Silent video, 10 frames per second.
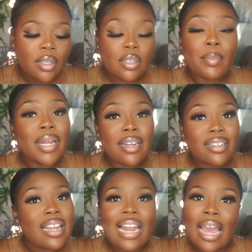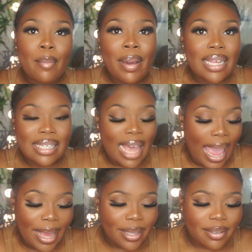Somebody that doesn't lie about his
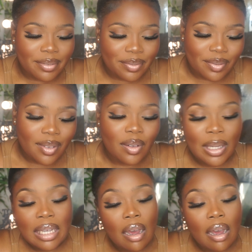height. He